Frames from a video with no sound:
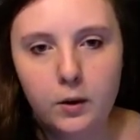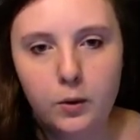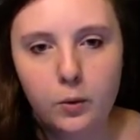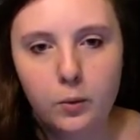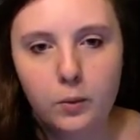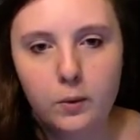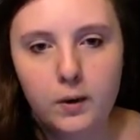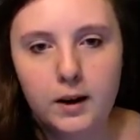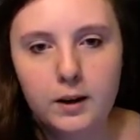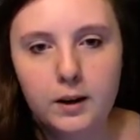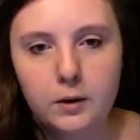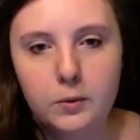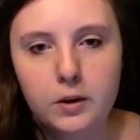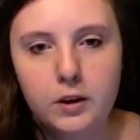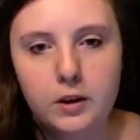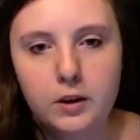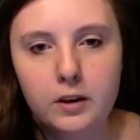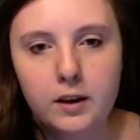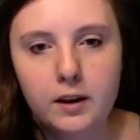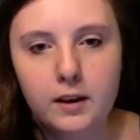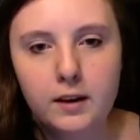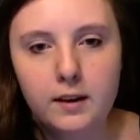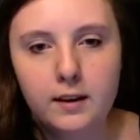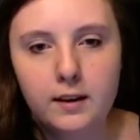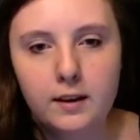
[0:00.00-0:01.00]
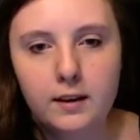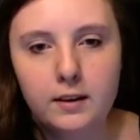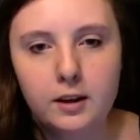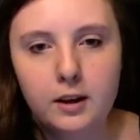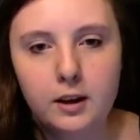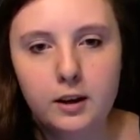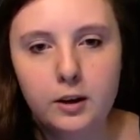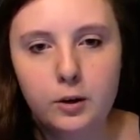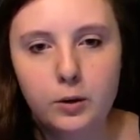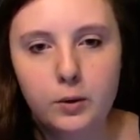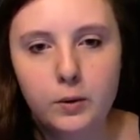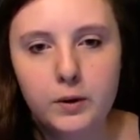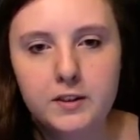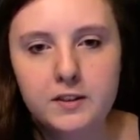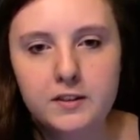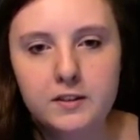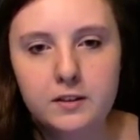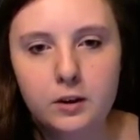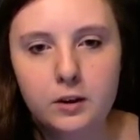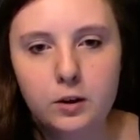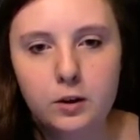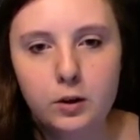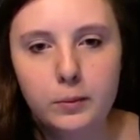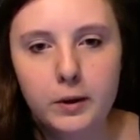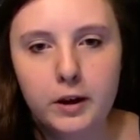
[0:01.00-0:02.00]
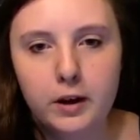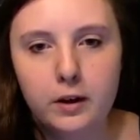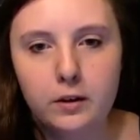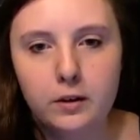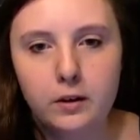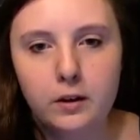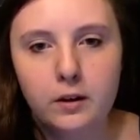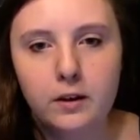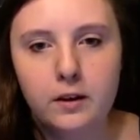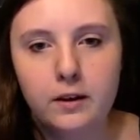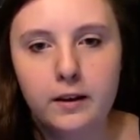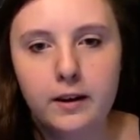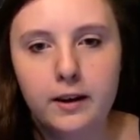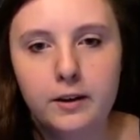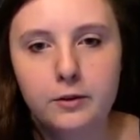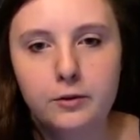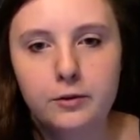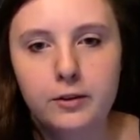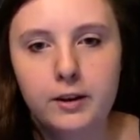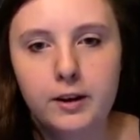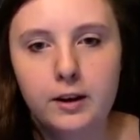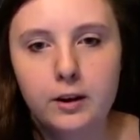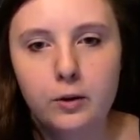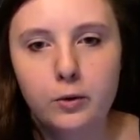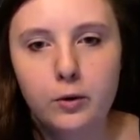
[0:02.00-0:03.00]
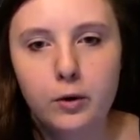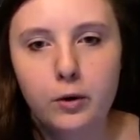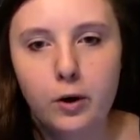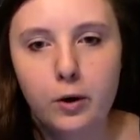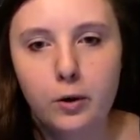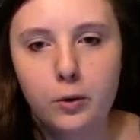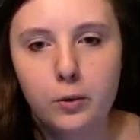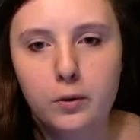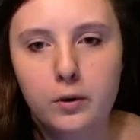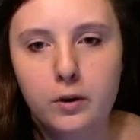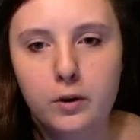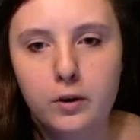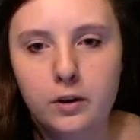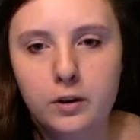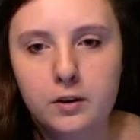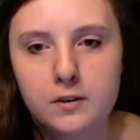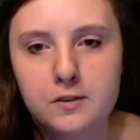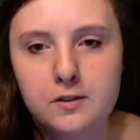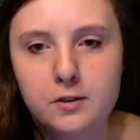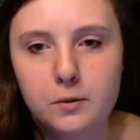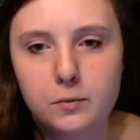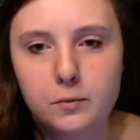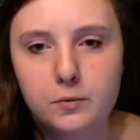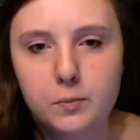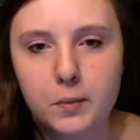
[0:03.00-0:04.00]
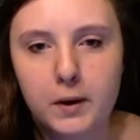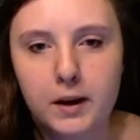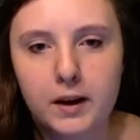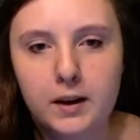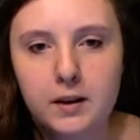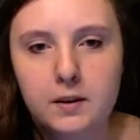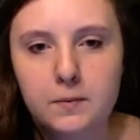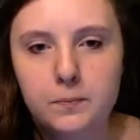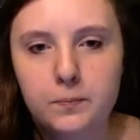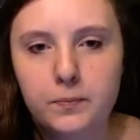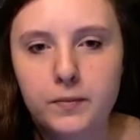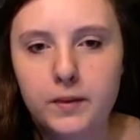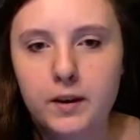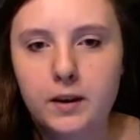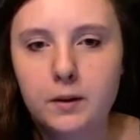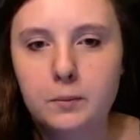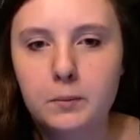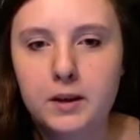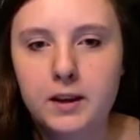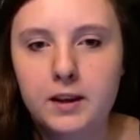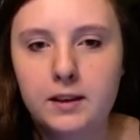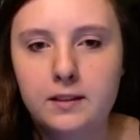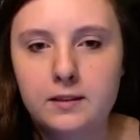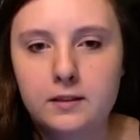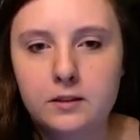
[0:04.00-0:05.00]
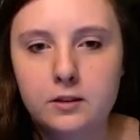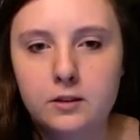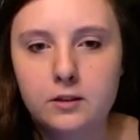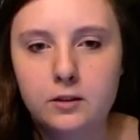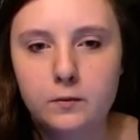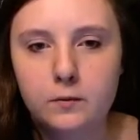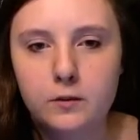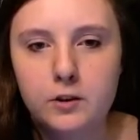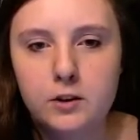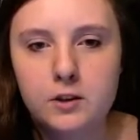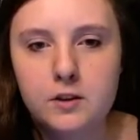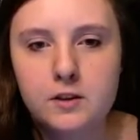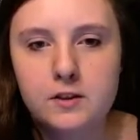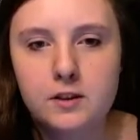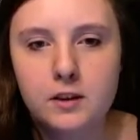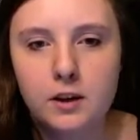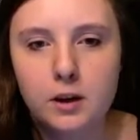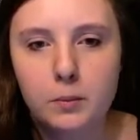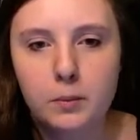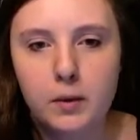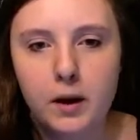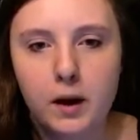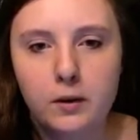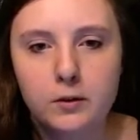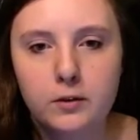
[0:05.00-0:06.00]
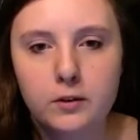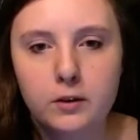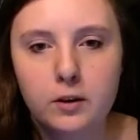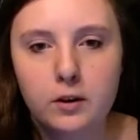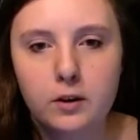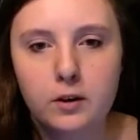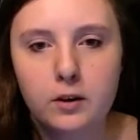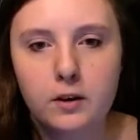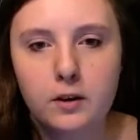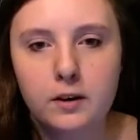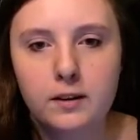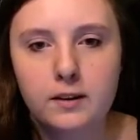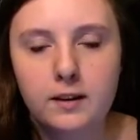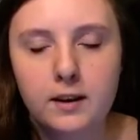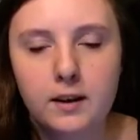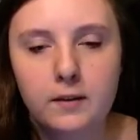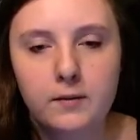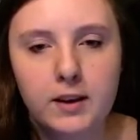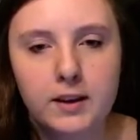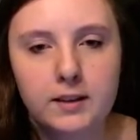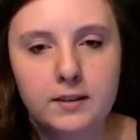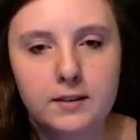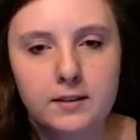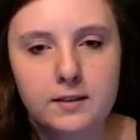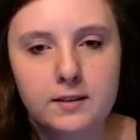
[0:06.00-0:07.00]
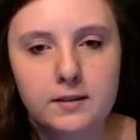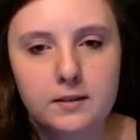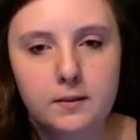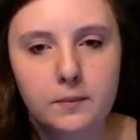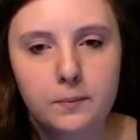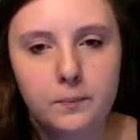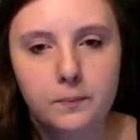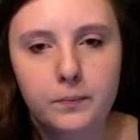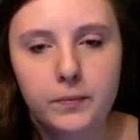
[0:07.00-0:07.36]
While working in Chloe's cubicle, a fellow co-worker stops by and begins conversing about current events.